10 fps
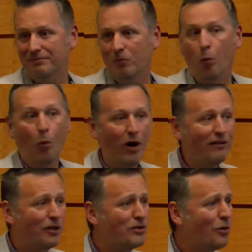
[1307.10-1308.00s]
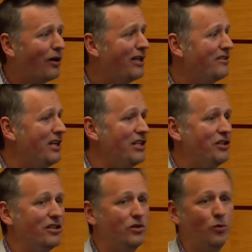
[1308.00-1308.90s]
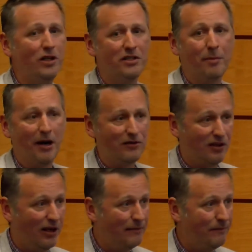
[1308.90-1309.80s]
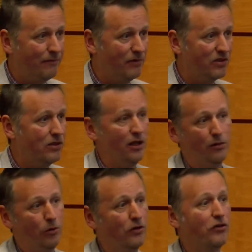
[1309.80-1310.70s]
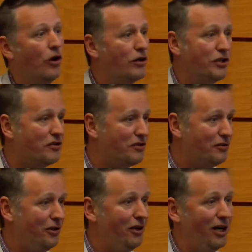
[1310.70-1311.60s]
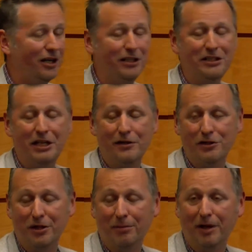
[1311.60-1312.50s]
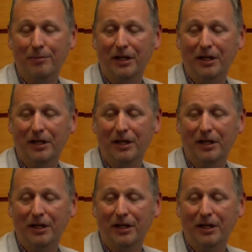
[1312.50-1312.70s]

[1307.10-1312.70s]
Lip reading: One of those organizations was Marisline. It's the world's largest container ship company,